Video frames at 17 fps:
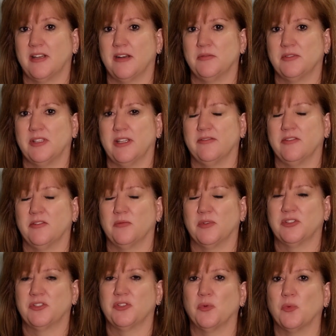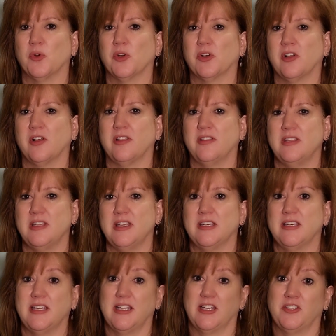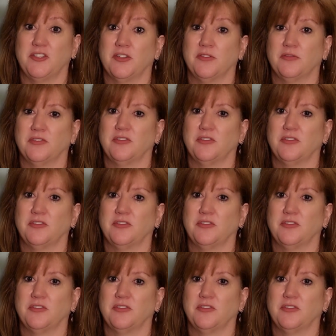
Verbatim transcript: that I was given was to work on the Indiana Jones